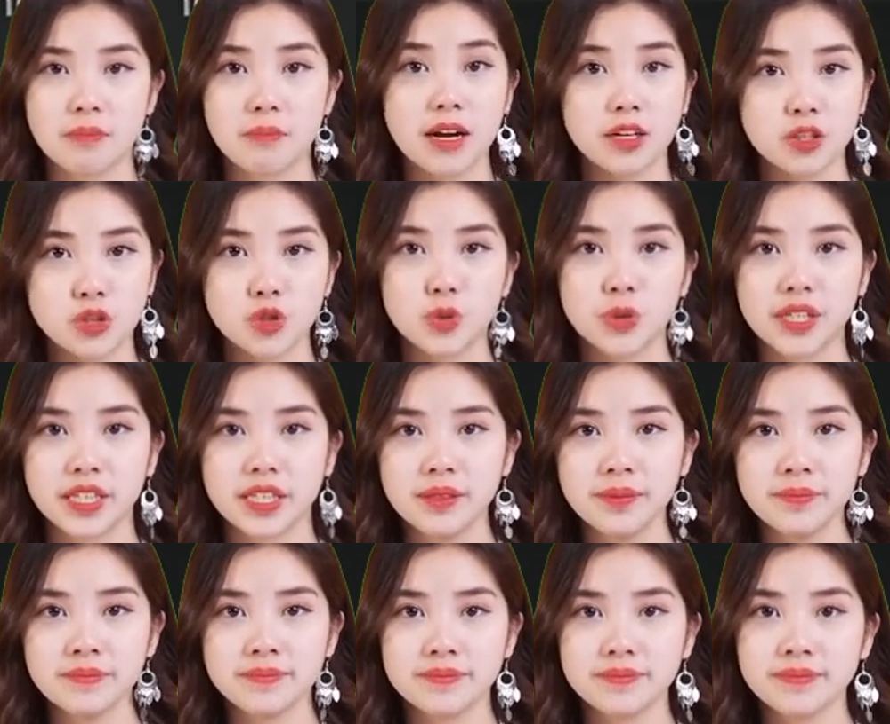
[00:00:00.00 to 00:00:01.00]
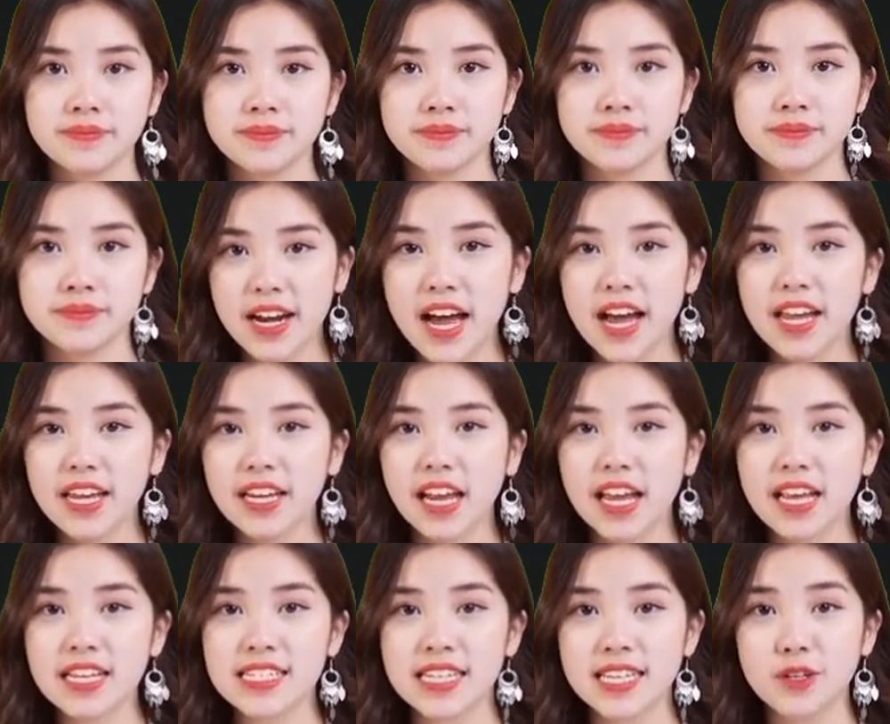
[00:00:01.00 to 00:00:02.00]
I think we just plug
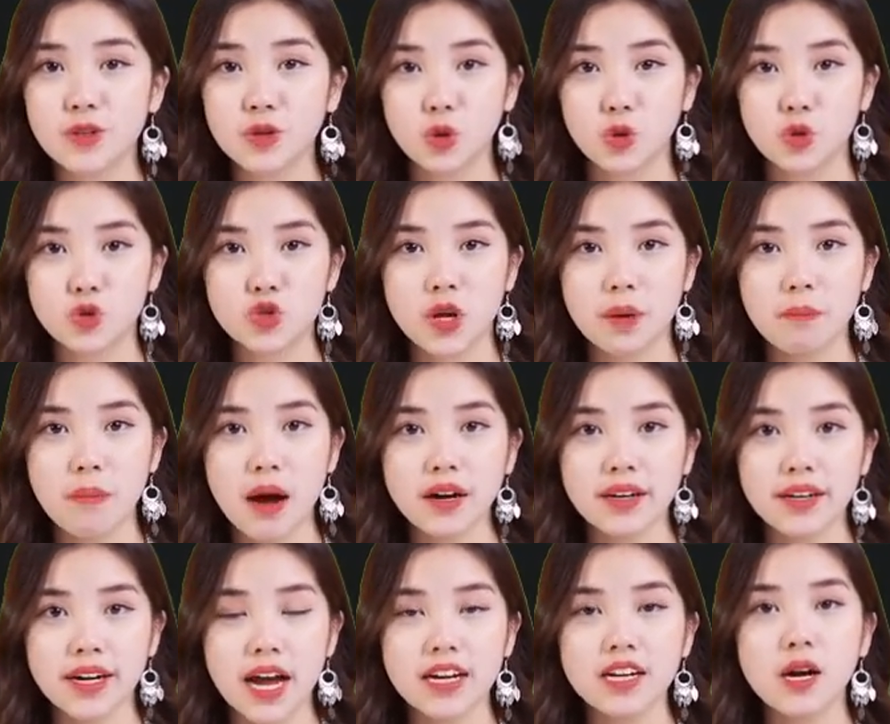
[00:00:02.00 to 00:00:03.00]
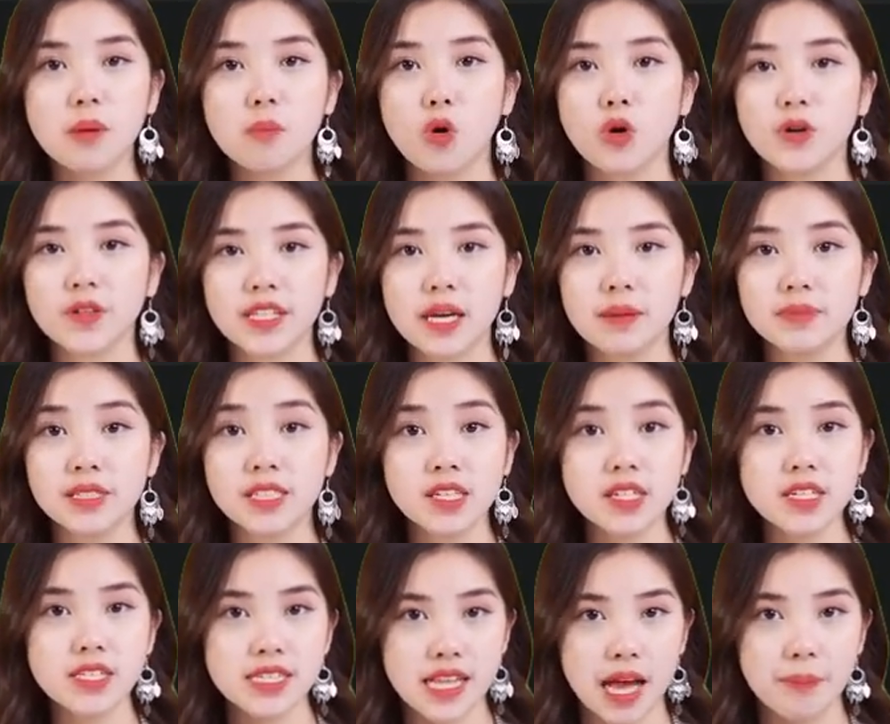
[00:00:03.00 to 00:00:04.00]
ourselves into the internet like in that one
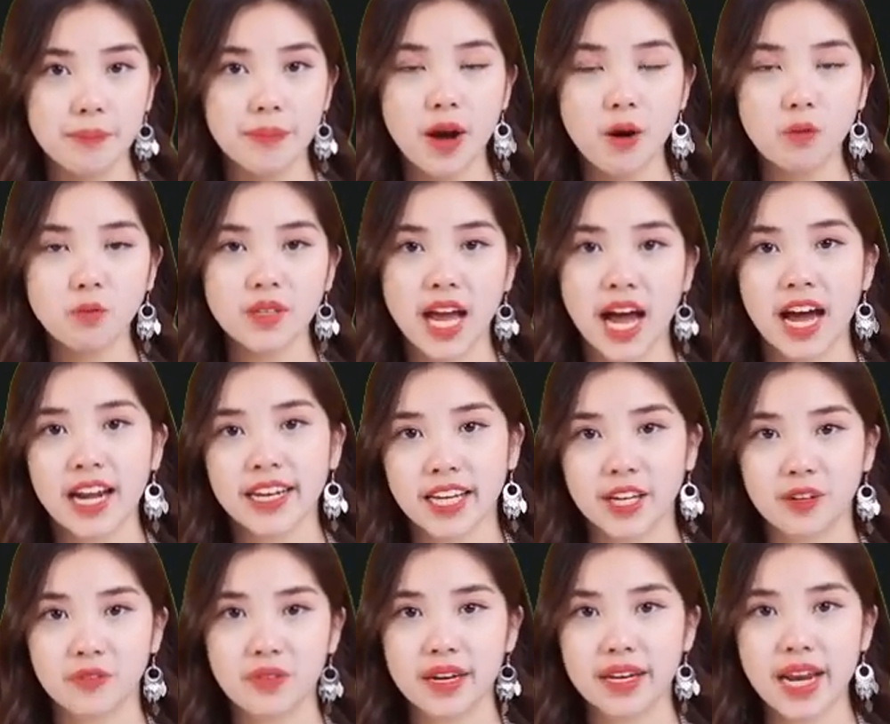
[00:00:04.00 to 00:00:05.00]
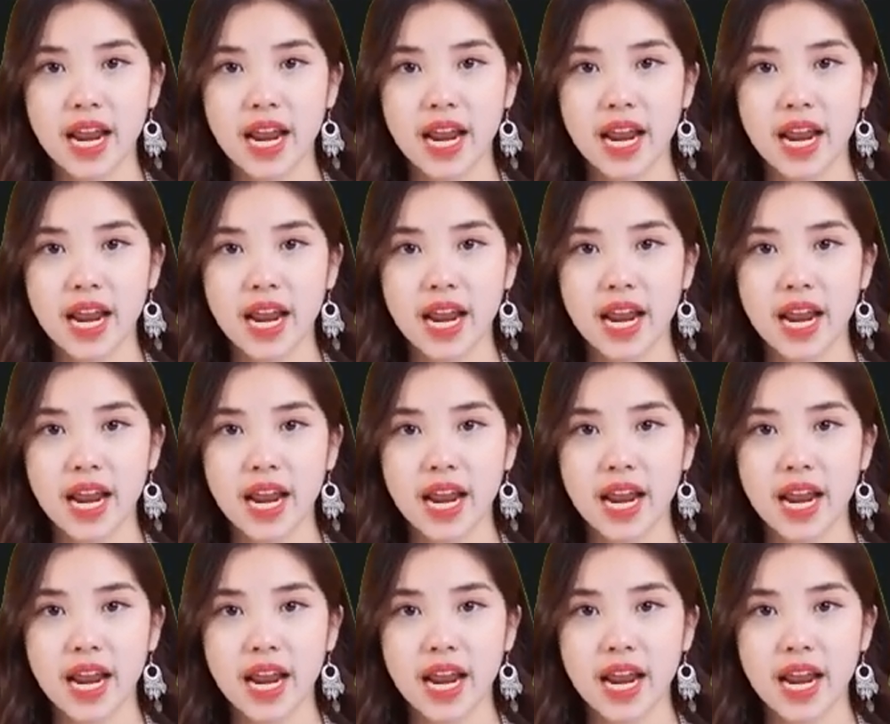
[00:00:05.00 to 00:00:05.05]
Simpson episode.